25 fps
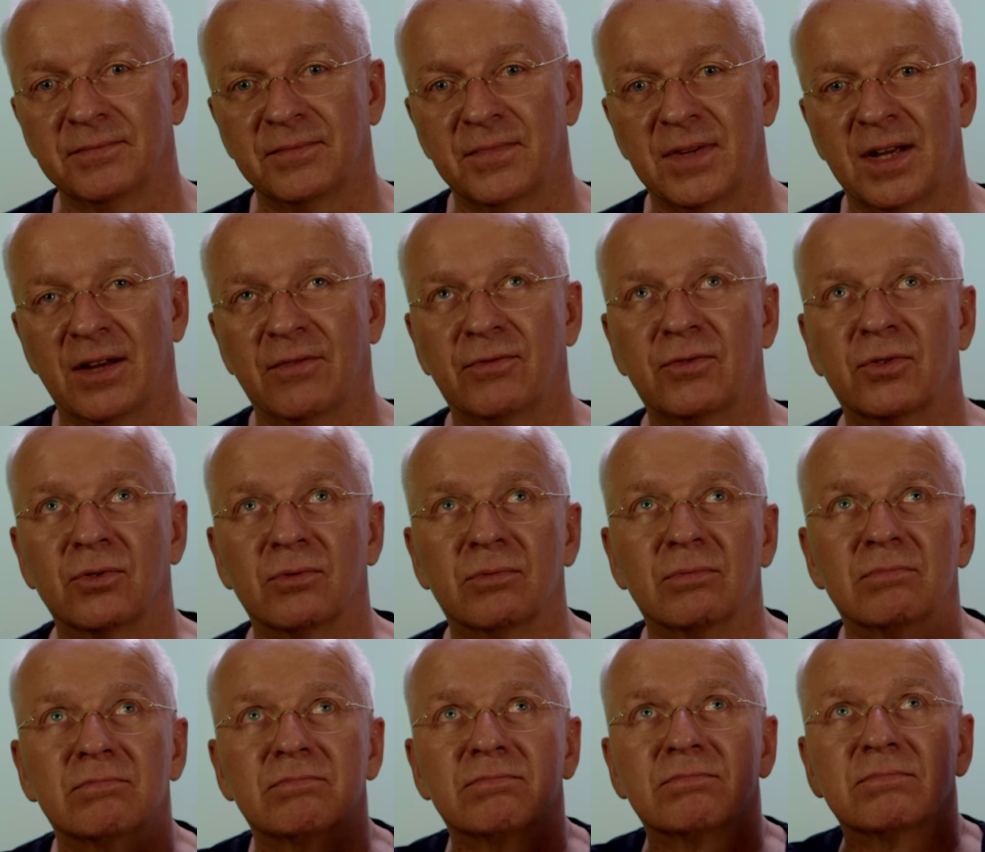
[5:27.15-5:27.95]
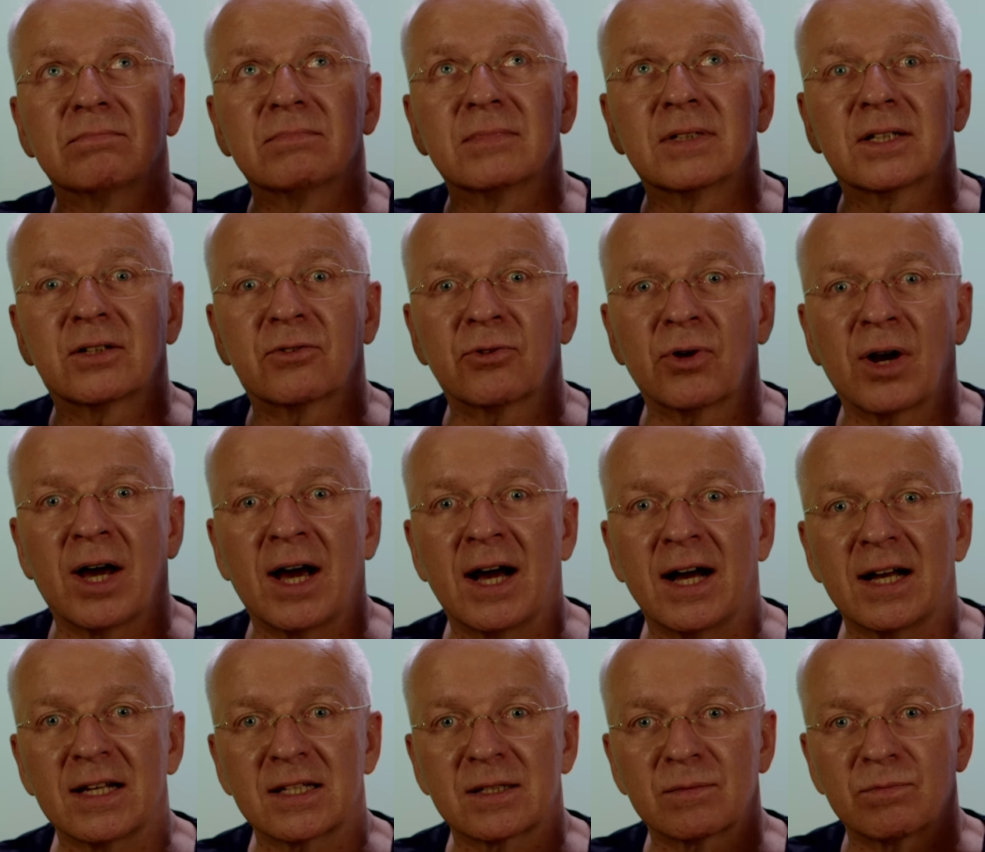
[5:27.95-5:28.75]
We have to
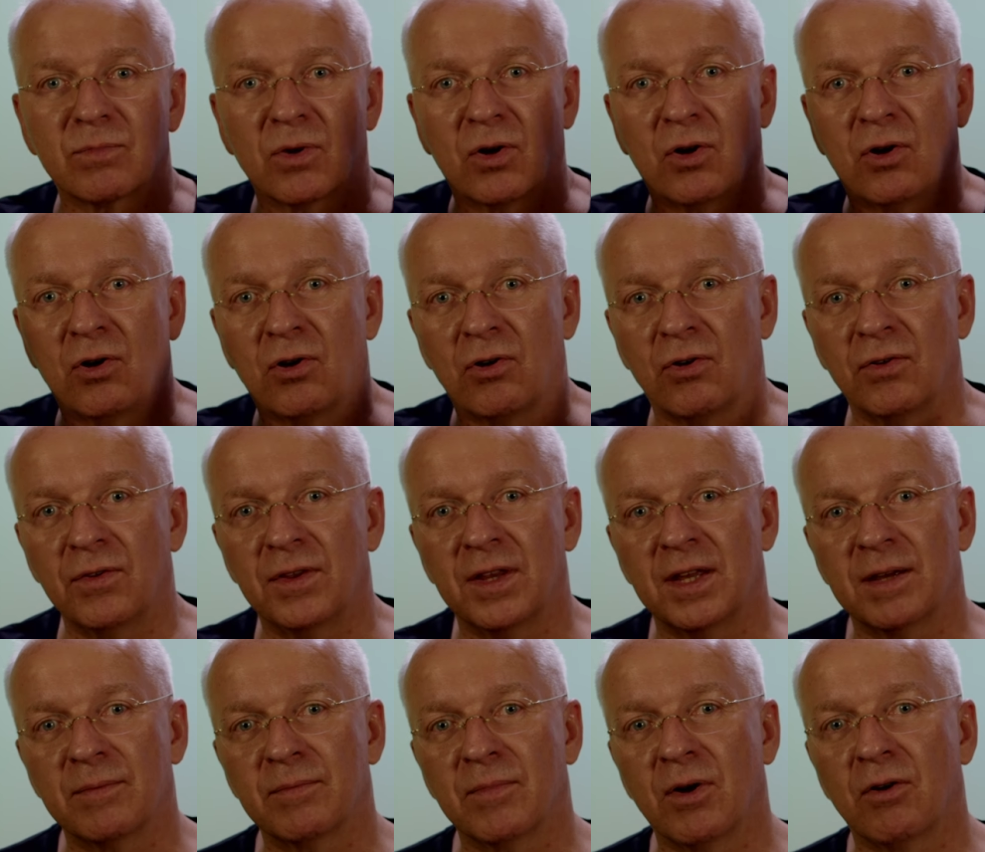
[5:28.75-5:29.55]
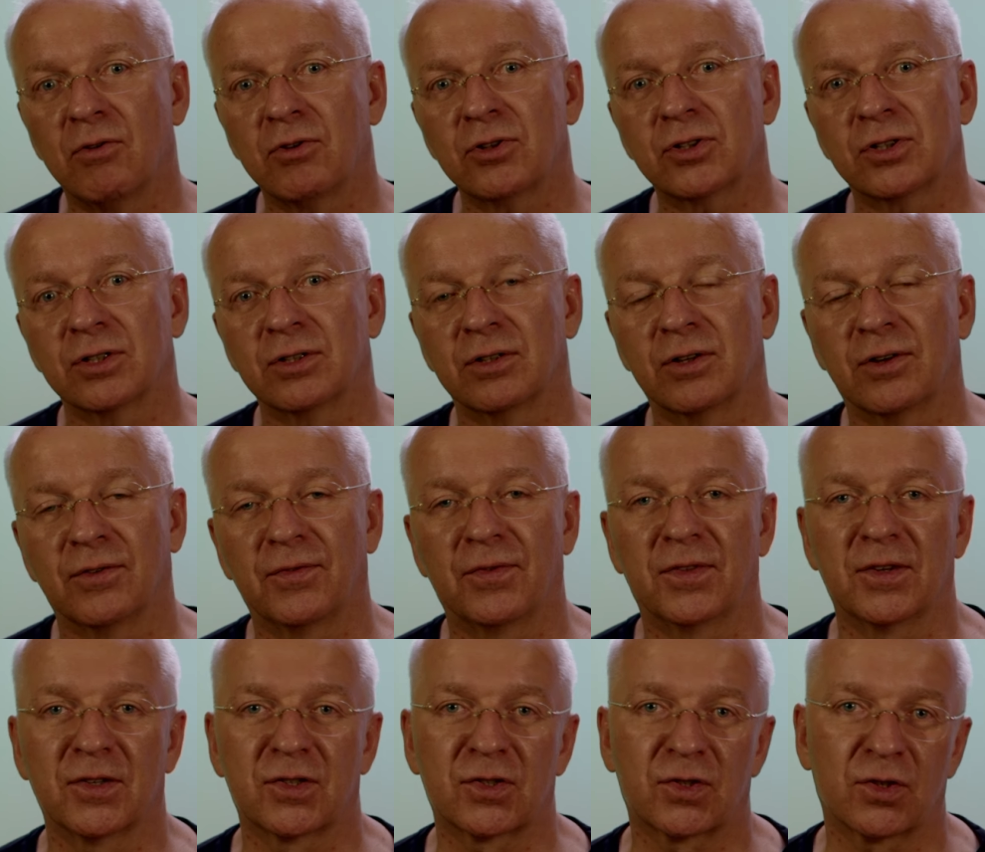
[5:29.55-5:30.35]
grasp all the emotion
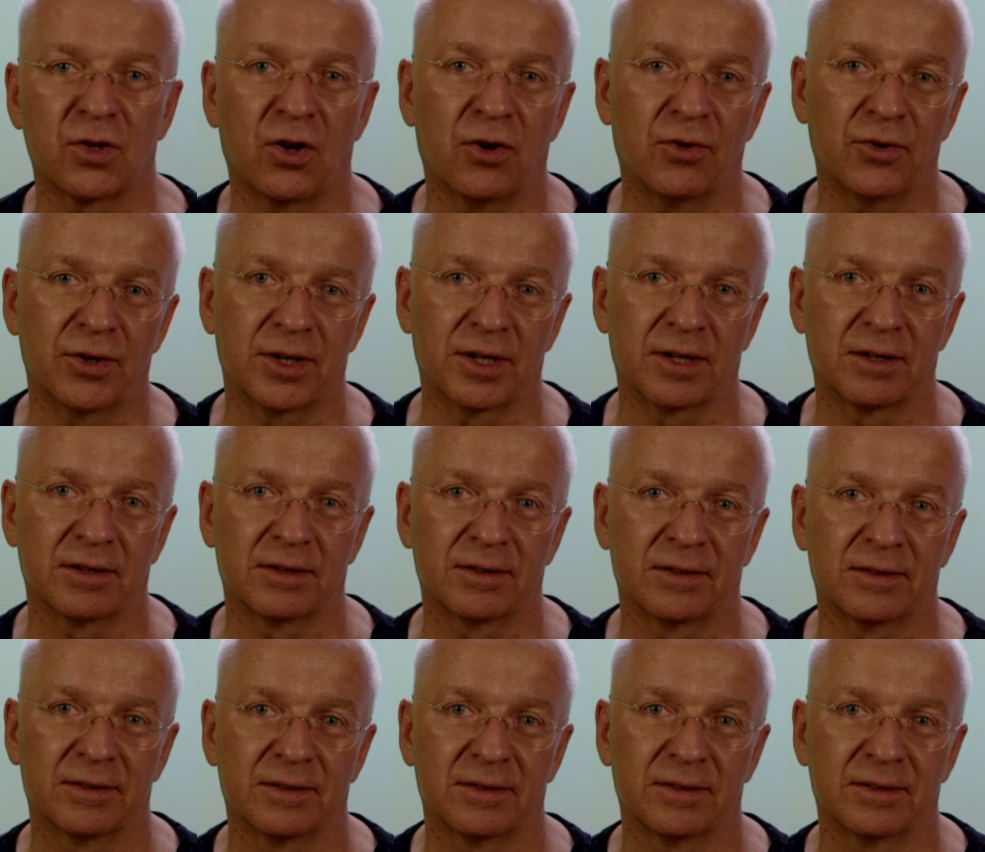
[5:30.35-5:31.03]
of the story.